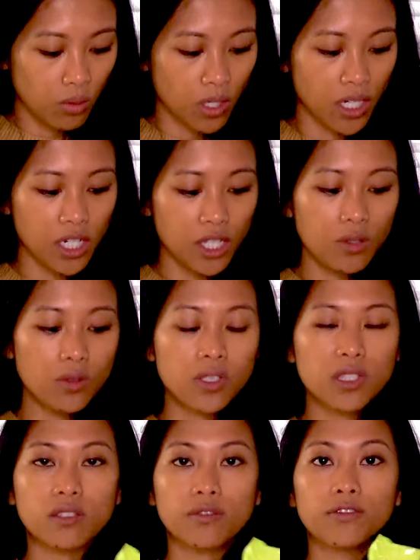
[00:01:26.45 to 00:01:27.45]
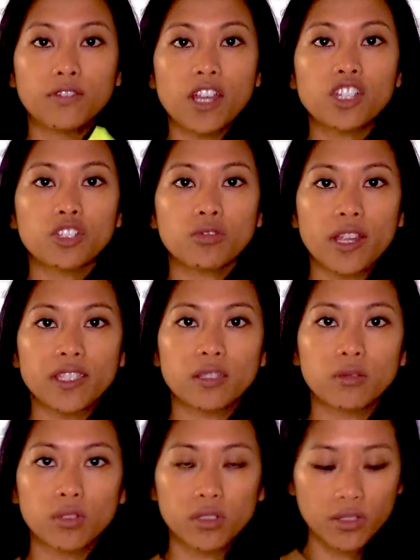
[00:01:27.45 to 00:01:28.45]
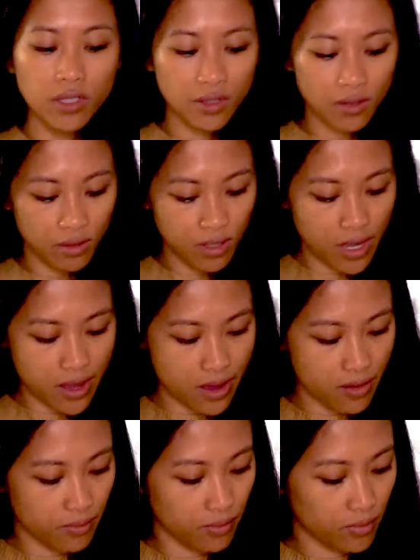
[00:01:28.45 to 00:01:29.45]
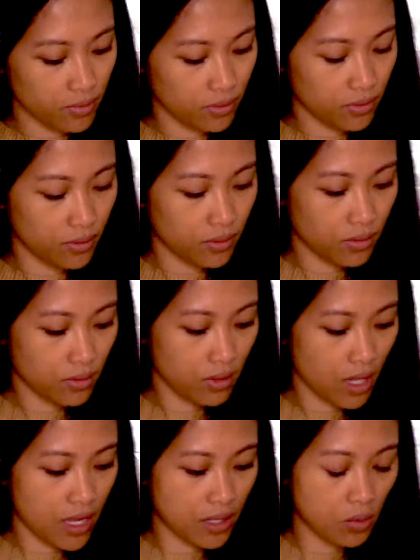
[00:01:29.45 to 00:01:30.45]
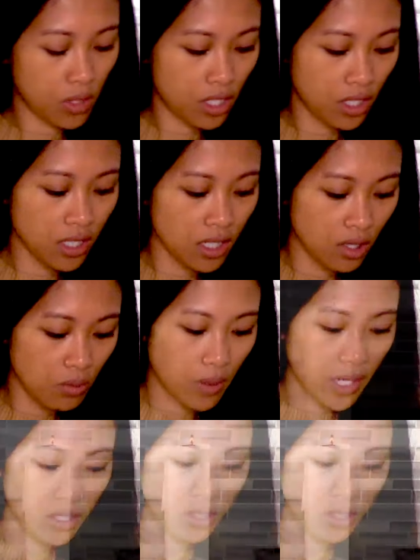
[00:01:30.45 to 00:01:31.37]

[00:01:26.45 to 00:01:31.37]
we're going to use fresh rice noodles as we cook. But